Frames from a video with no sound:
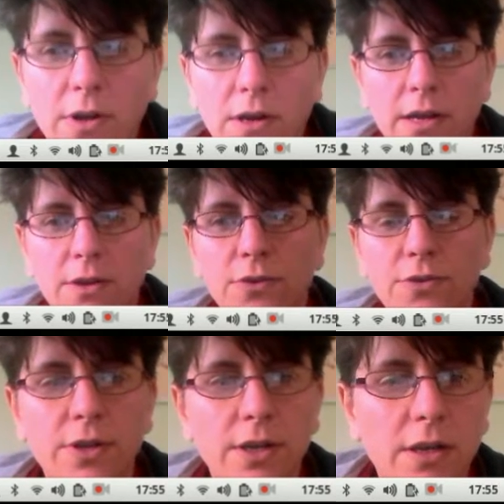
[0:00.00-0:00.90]
let you
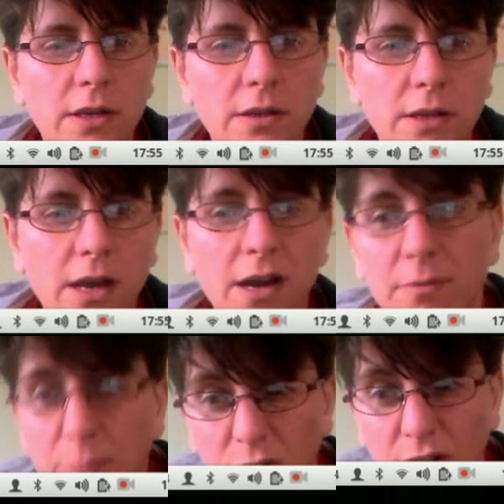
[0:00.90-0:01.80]
see the kind
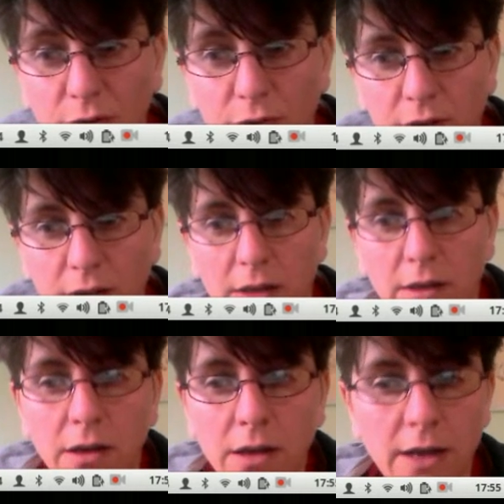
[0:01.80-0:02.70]
of pulling it all
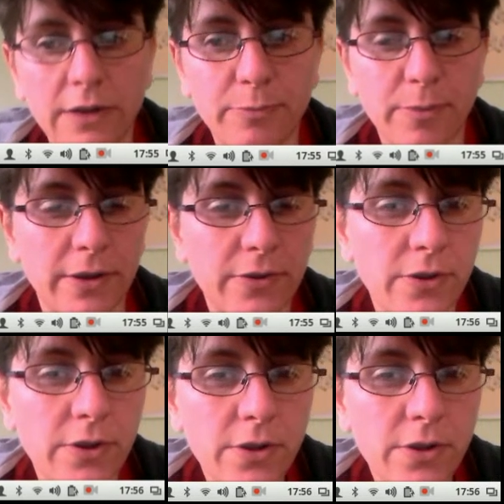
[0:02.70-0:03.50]
together aspects.